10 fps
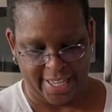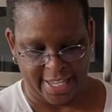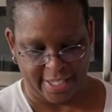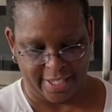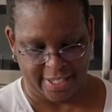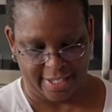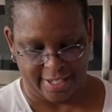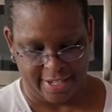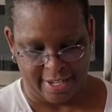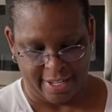
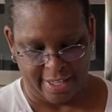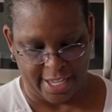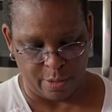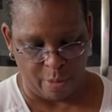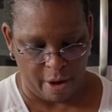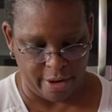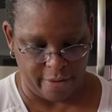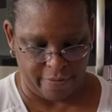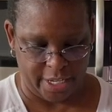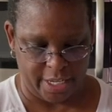that's part
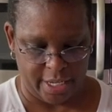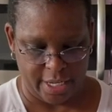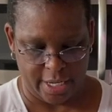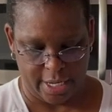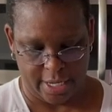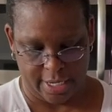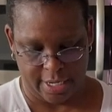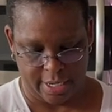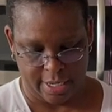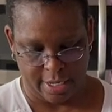of the
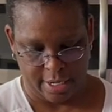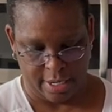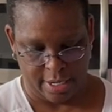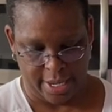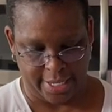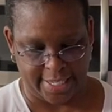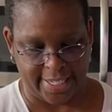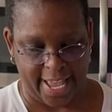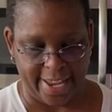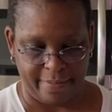
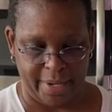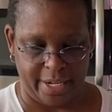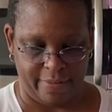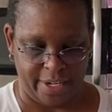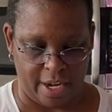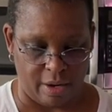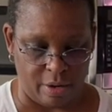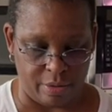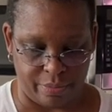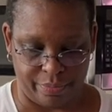excitement of it all.